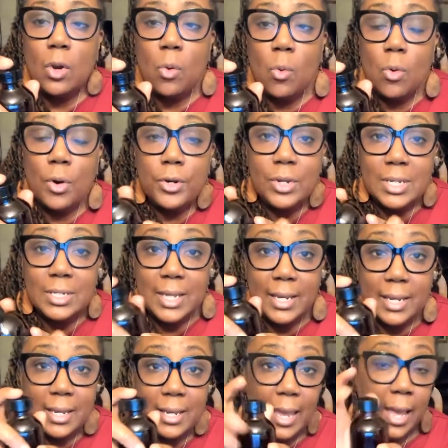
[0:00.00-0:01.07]
or you can take
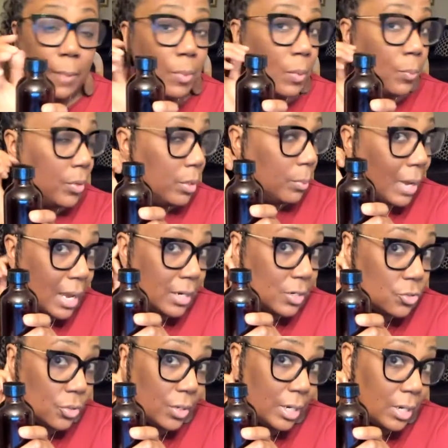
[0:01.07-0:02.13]
a cap and put it behind
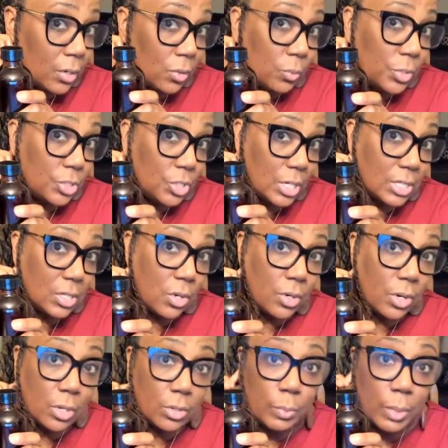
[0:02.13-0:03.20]
your ear, which is going
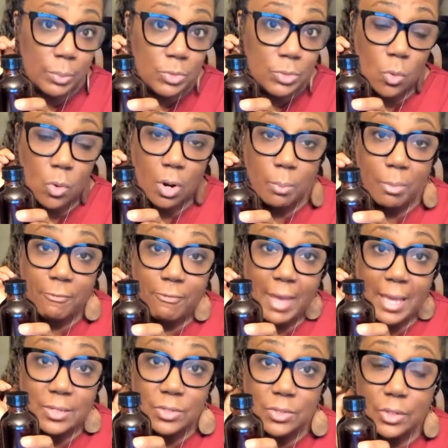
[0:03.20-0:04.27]
to absorb
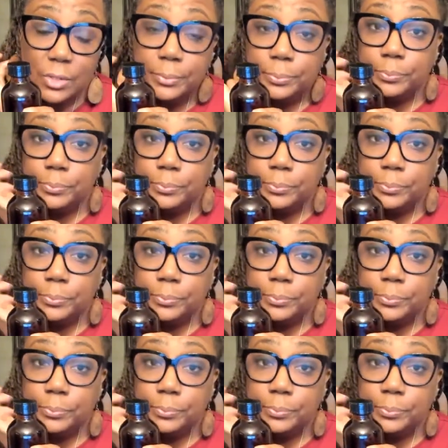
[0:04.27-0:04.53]
faster,